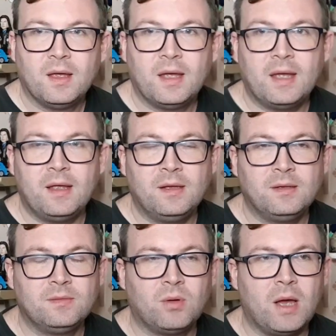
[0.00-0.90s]

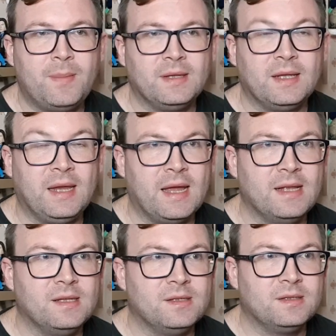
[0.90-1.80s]
And what happened at the
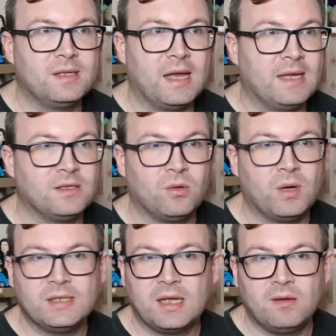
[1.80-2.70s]
end, as
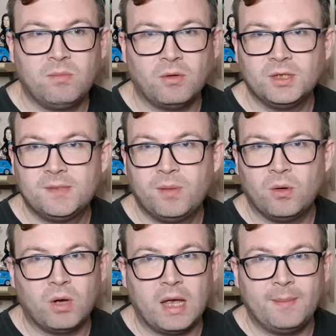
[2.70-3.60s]
always, I won't spoil
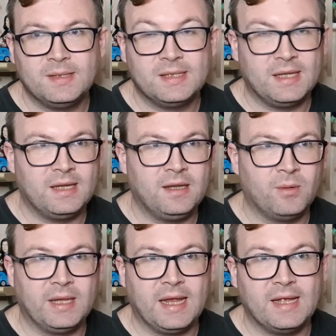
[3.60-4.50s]
what happens at the, you know,
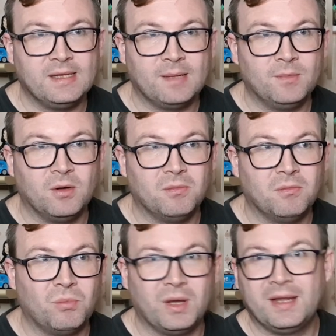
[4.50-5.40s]
at the end. I'm not
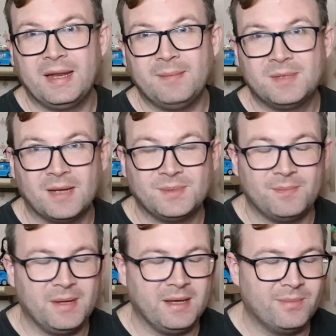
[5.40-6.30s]
one of them types of
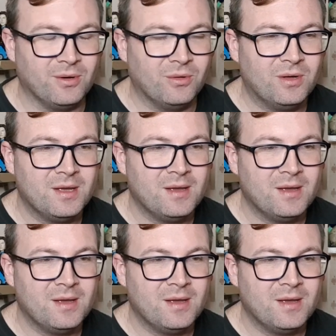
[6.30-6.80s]
people.